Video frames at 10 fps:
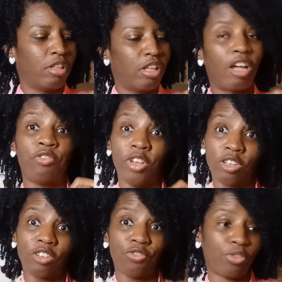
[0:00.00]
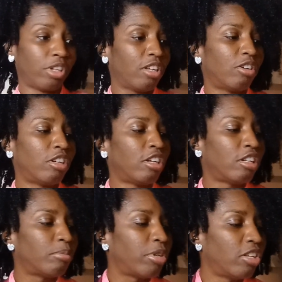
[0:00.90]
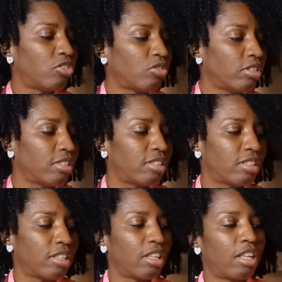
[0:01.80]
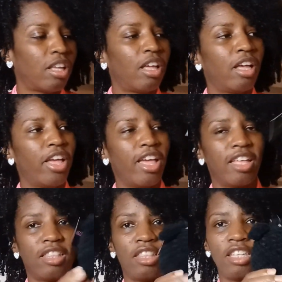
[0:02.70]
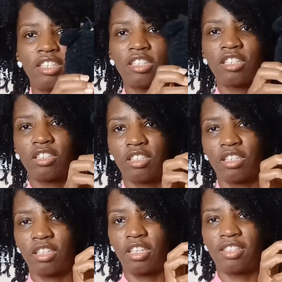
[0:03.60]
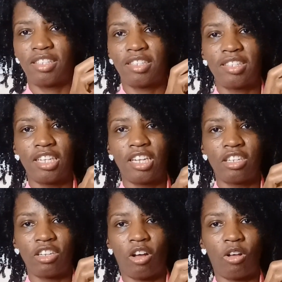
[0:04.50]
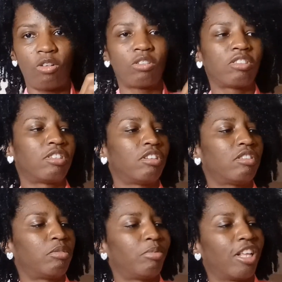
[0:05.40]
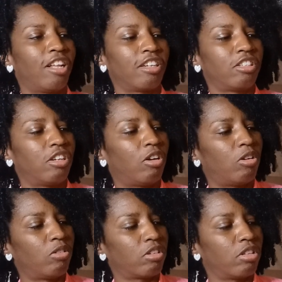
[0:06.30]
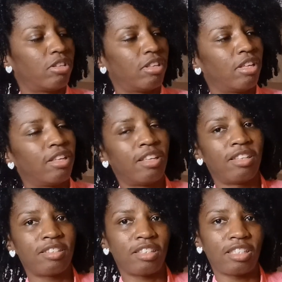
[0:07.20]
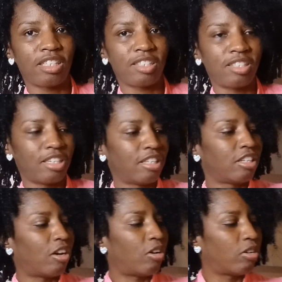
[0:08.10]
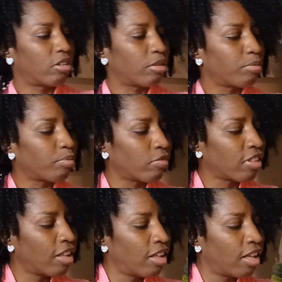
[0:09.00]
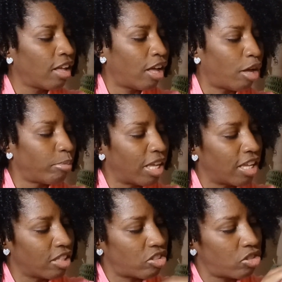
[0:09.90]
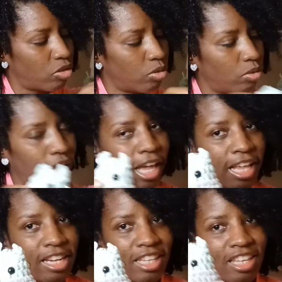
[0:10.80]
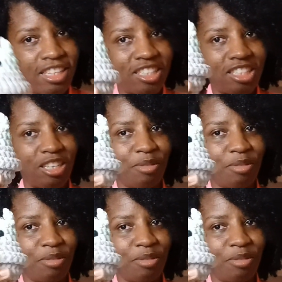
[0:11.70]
I found it free on Pinterest. And this is a sitting dog. So this will be like a dog. It's like the sitting dog. I made 2 aliens.